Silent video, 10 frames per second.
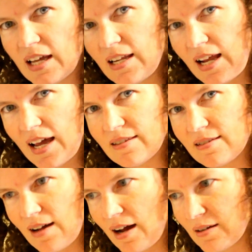and it
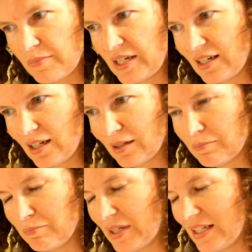has not
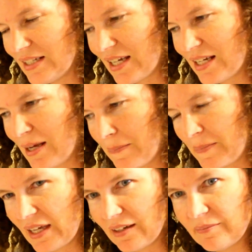beaten me.